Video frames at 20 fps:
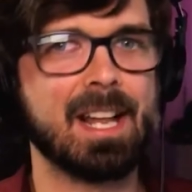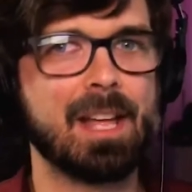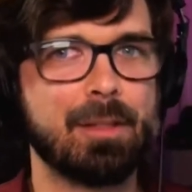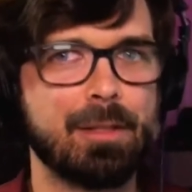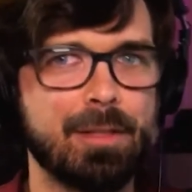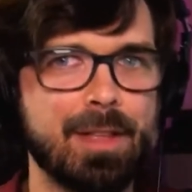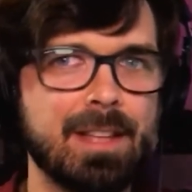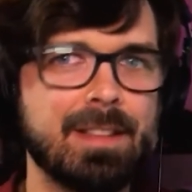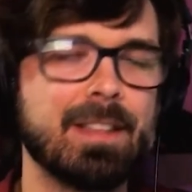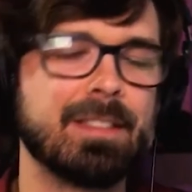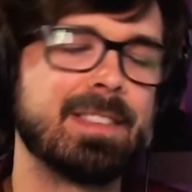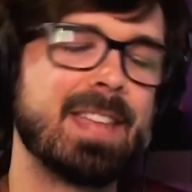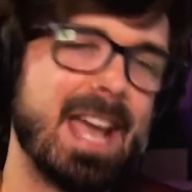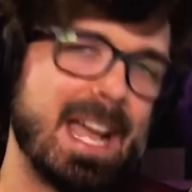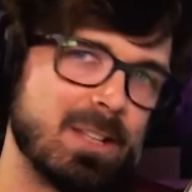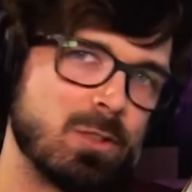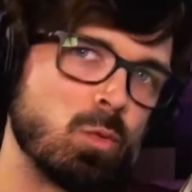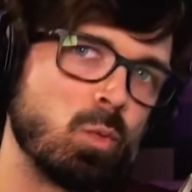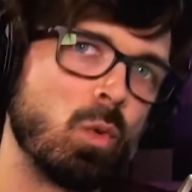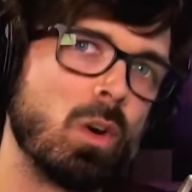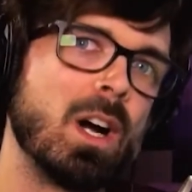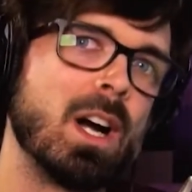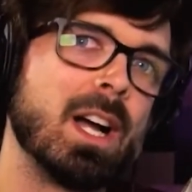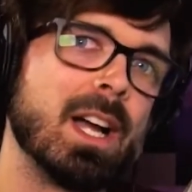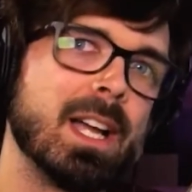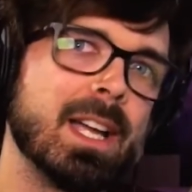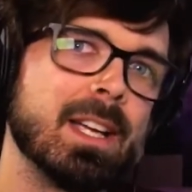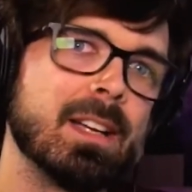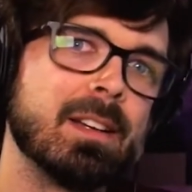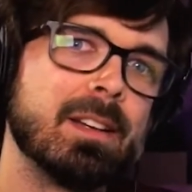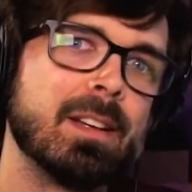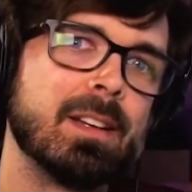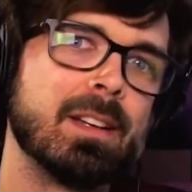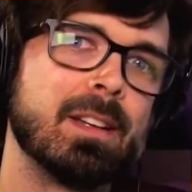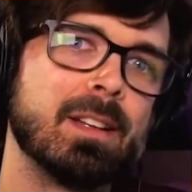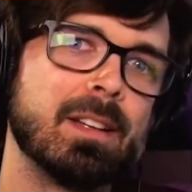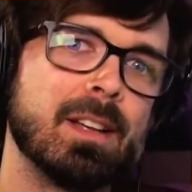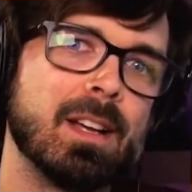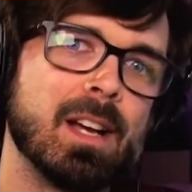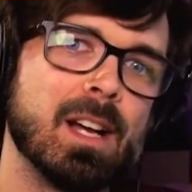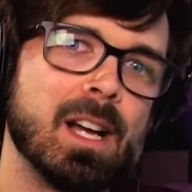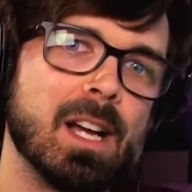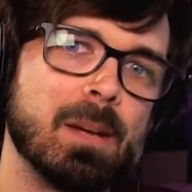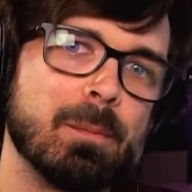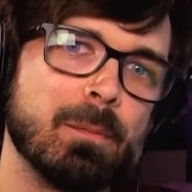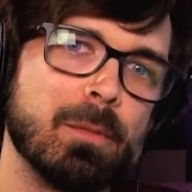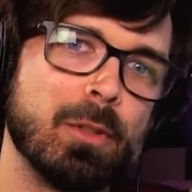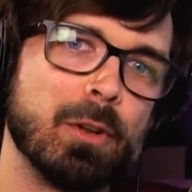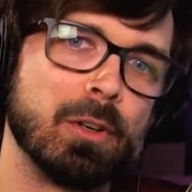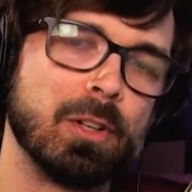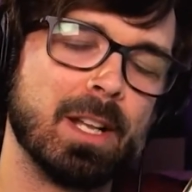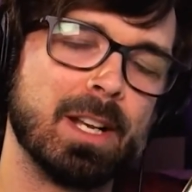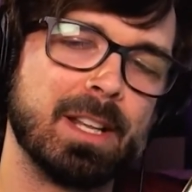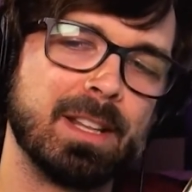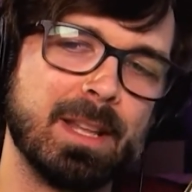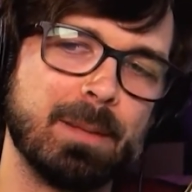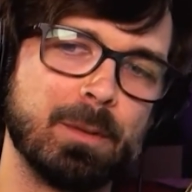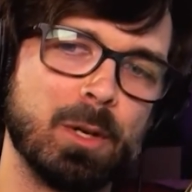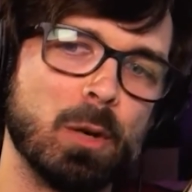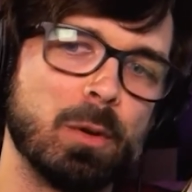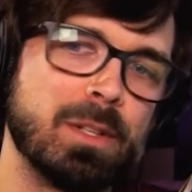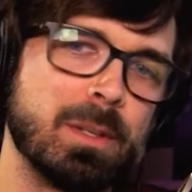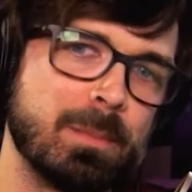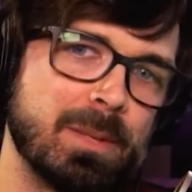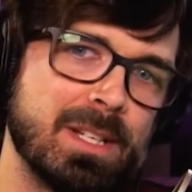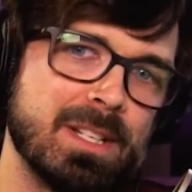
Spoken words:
And I think that's why they're letting them go with it,